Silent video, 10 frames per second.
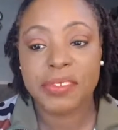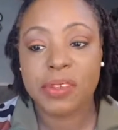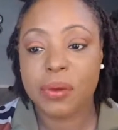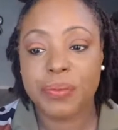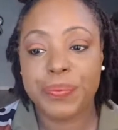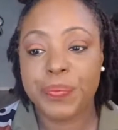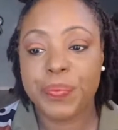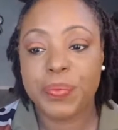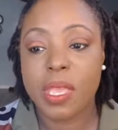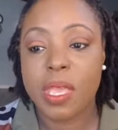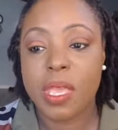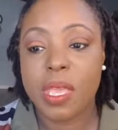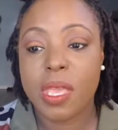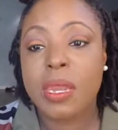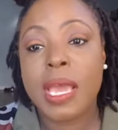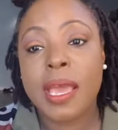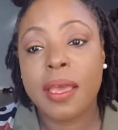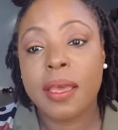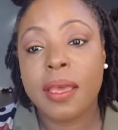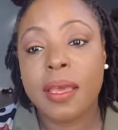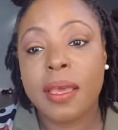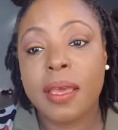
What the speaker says: So, nah.